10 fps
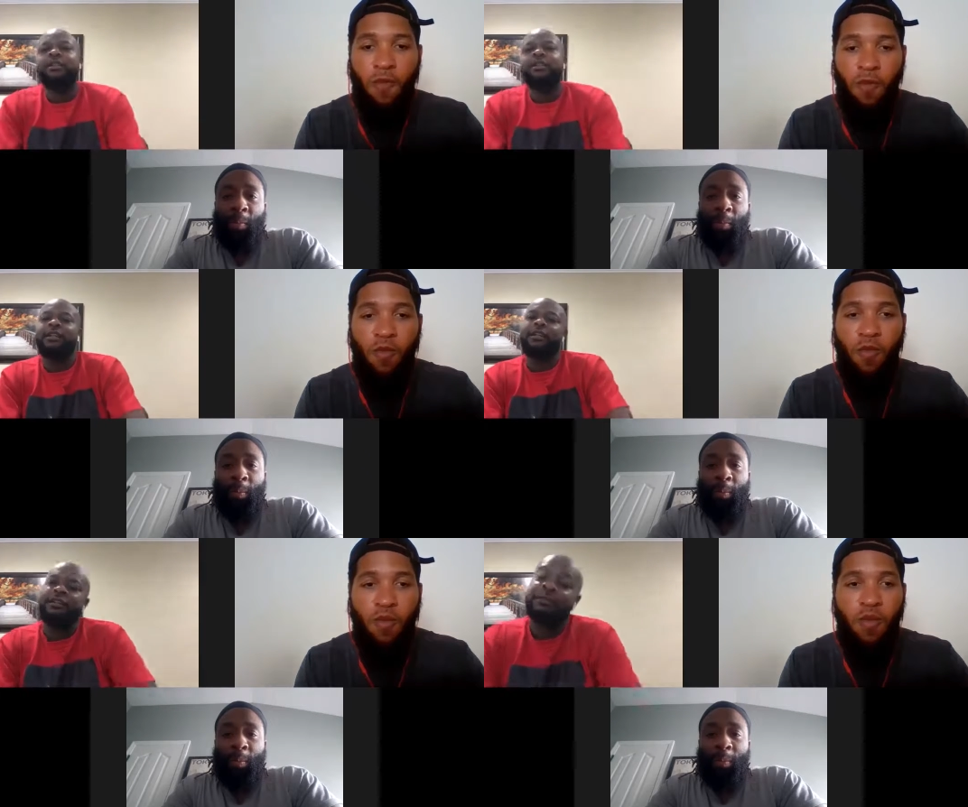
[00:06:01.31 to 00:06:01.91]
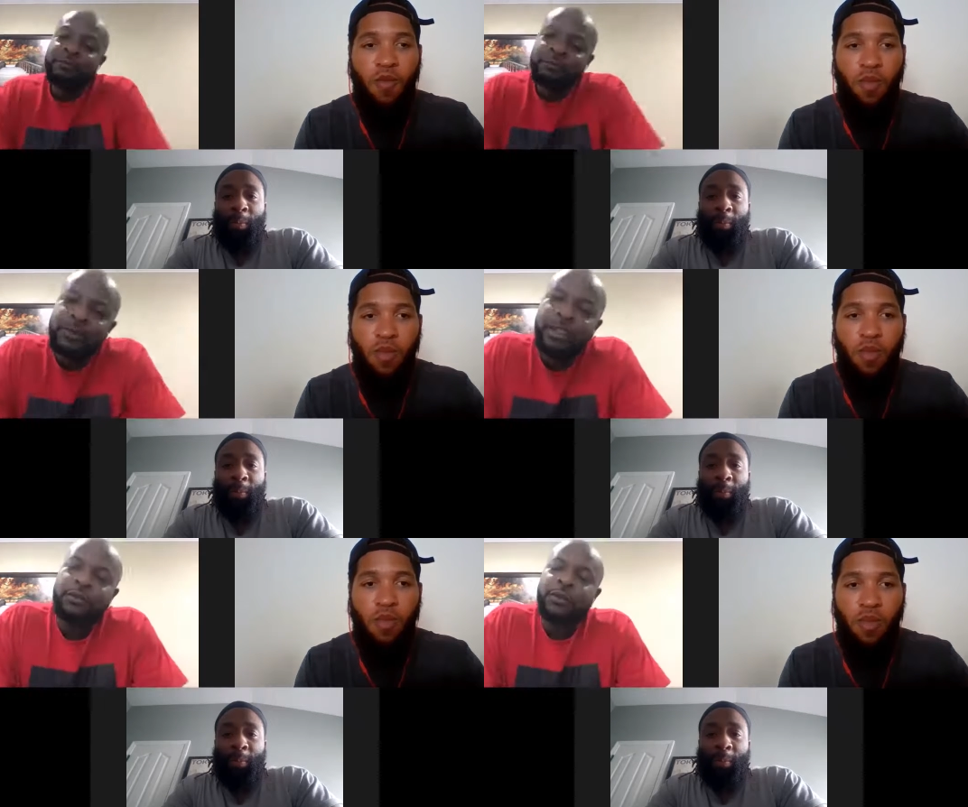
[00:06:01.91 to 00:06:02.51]
Speaker 1: Uh, mm-hmm.
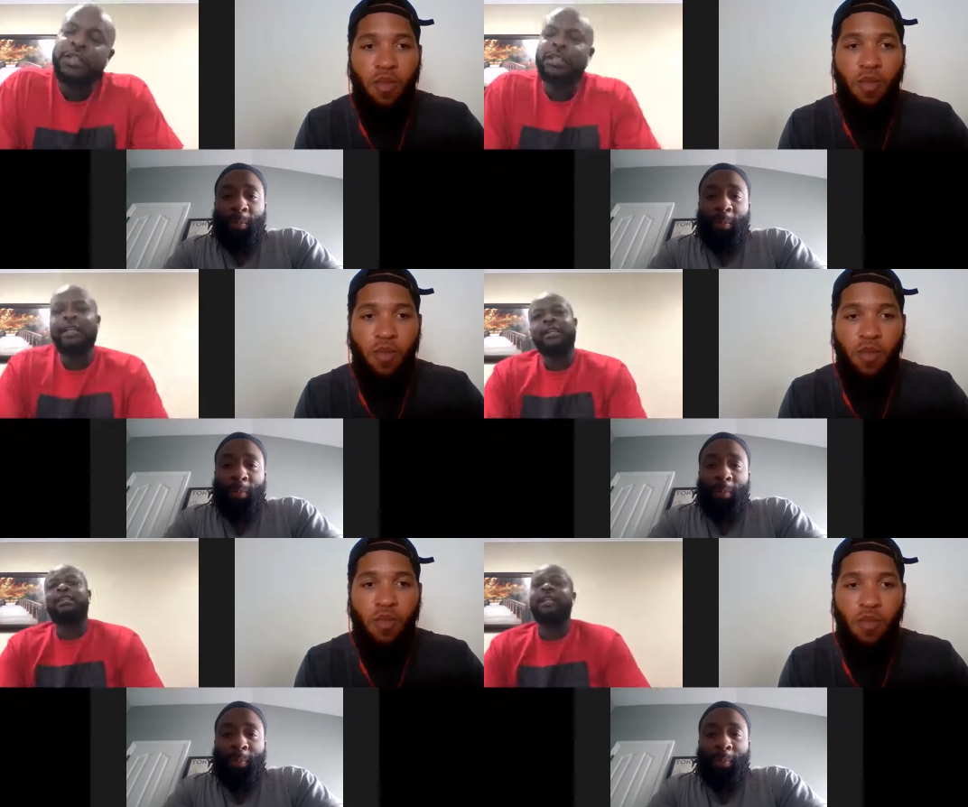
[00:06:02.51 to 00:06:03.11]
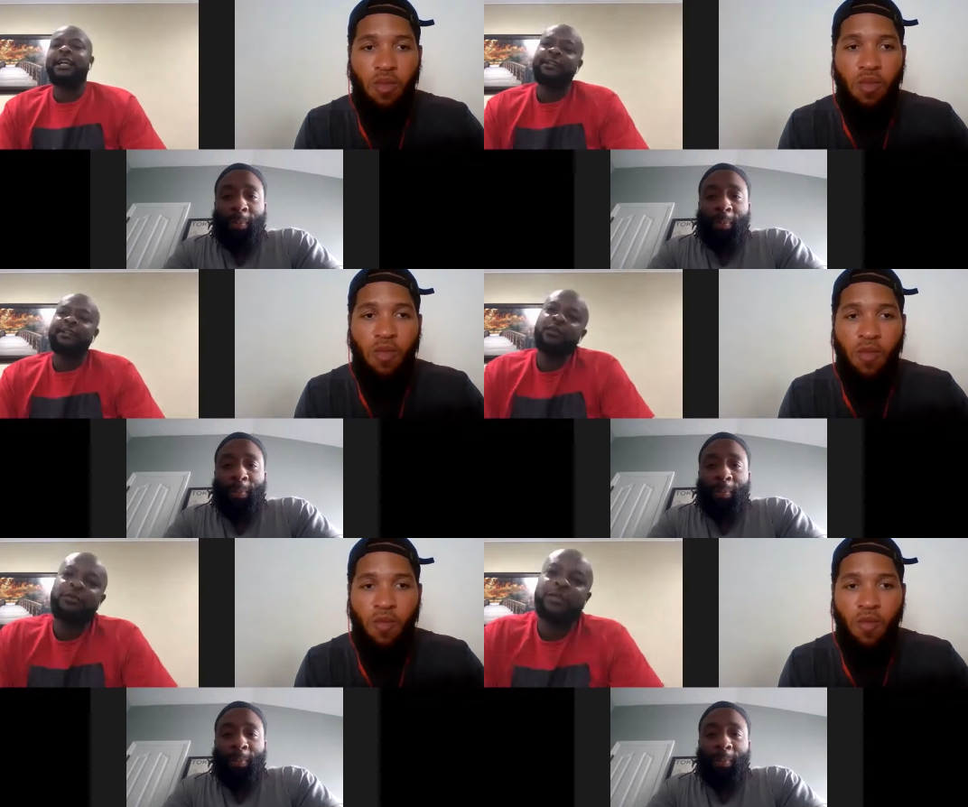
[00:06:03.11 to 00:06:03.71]
Once again, select the
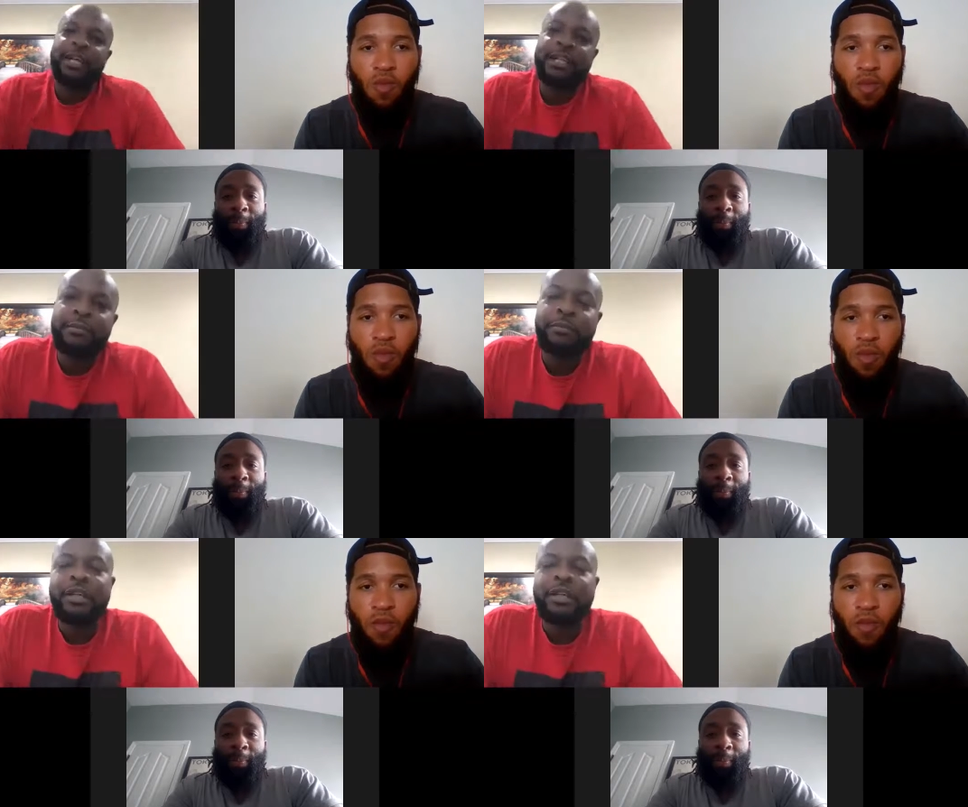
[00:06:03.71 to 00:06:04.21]
notification button,